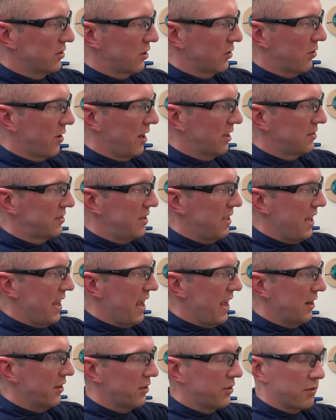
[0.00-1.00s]
is across
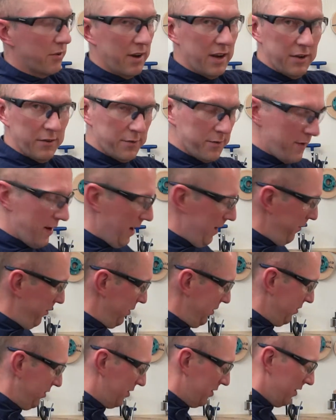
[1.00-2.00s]
the end grain
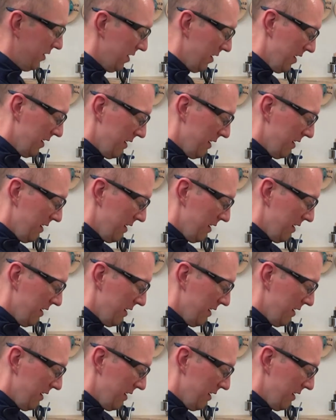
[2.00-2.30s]
fibers.